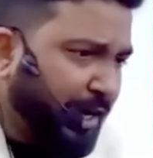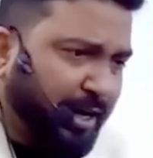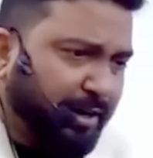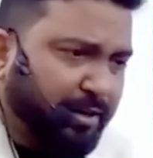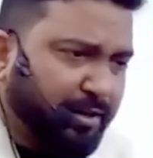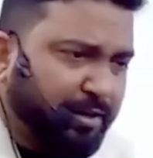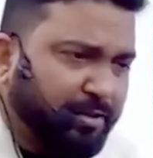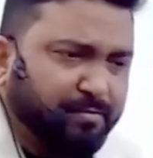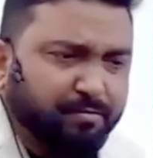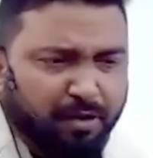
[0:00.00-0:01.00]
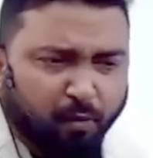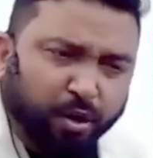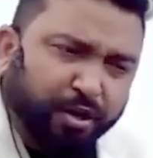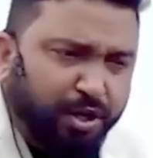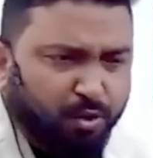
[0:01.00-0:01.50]
and he
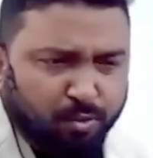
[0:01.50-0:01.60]
wanted